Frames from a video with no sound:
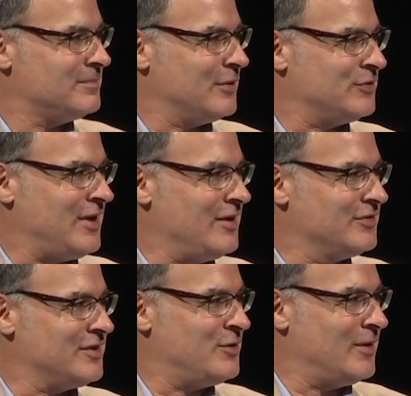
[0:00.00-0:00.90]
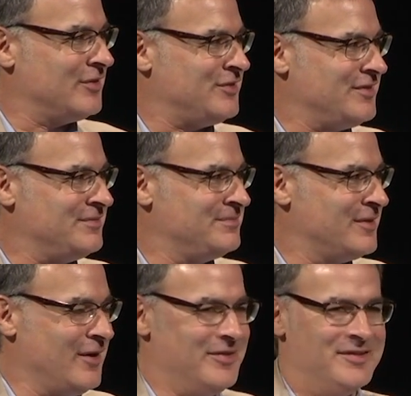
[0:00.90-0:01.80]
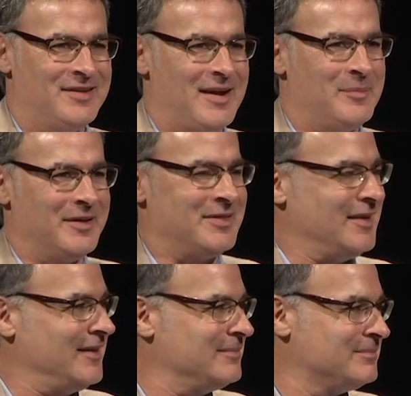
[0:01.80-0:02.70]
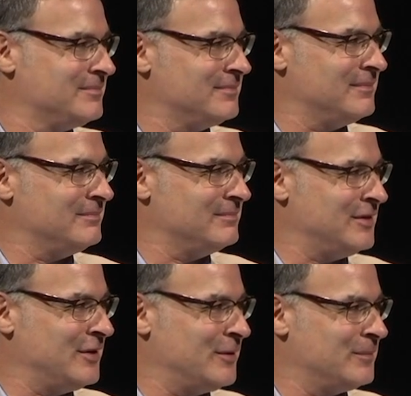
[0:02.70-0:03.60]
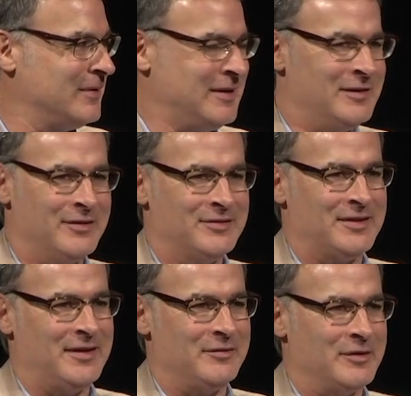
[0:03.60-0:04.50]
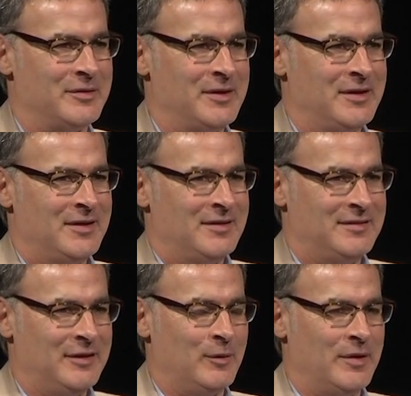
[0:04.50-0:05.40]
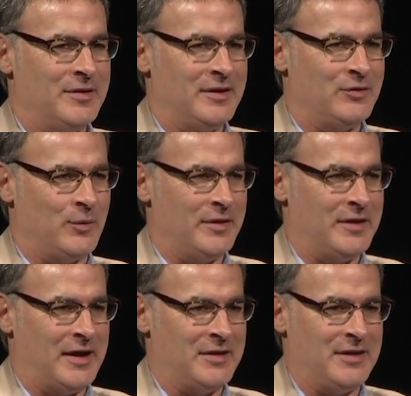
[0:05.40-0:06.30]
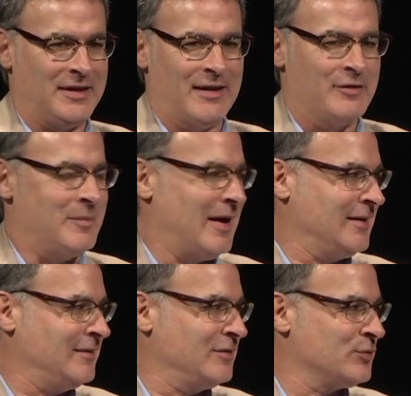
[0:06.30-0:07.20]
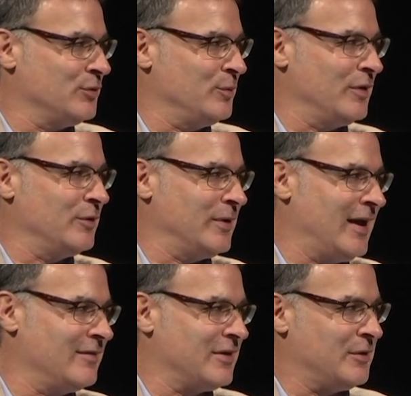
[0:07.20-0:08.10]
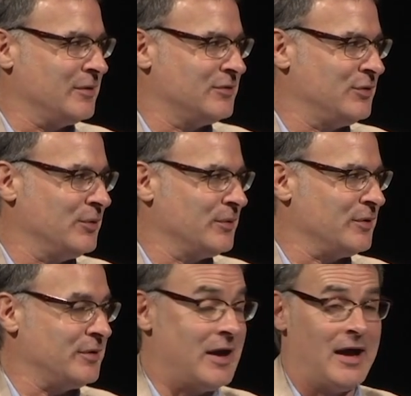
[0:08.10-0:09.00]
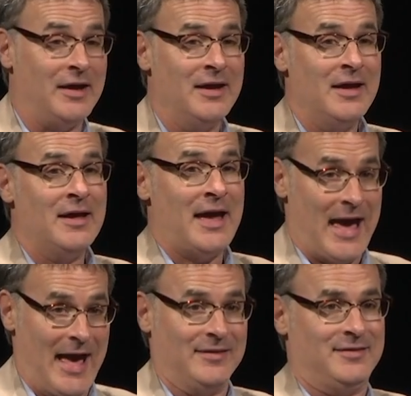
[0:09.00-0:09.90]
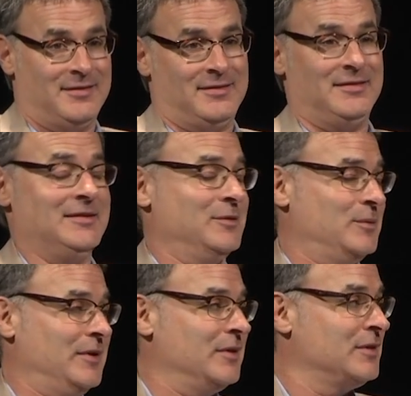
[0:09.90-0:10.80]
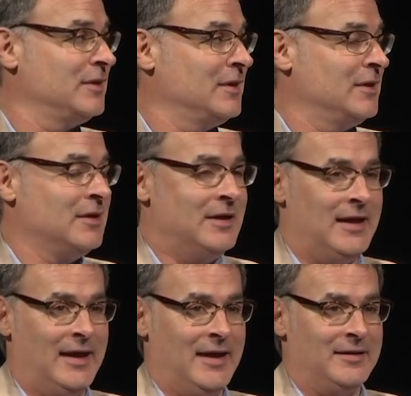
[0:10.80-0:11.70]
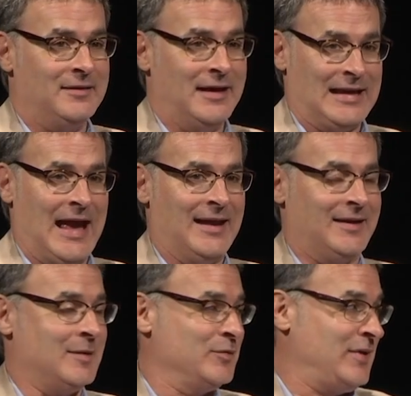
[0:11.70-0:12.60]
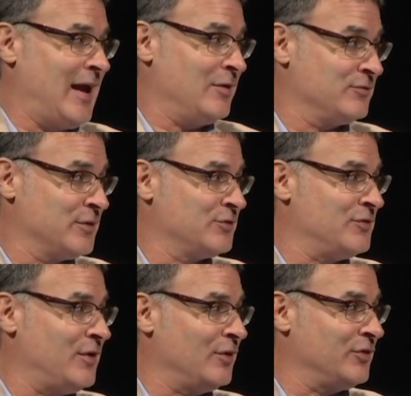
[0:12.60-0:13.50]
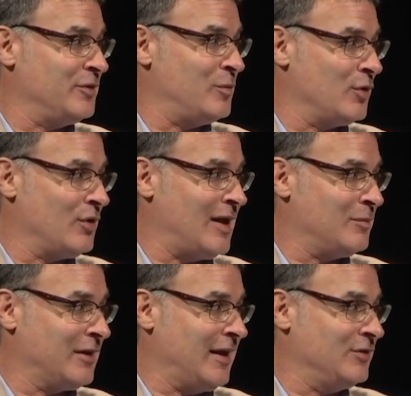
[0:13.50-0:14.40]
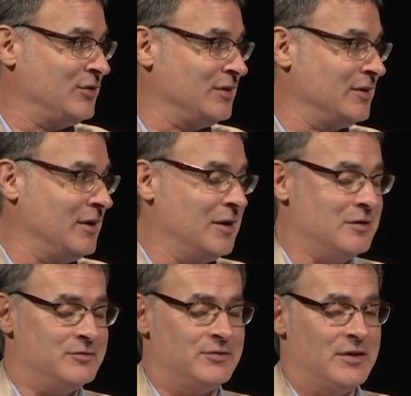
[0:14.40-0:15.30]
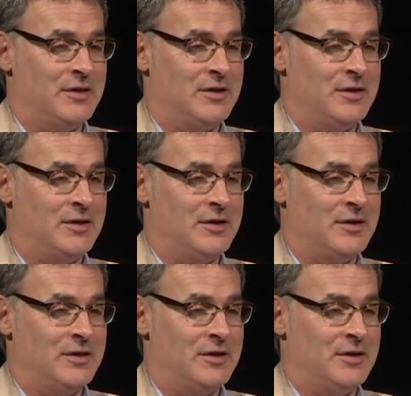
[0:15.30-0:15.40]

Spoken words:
most challenging question on this topic that, any of us can ever deal with. And it's one that I think everybody in this room, whether we have our own children or not, has to deal with. And again, it comes down, first of all, to the moral obligation of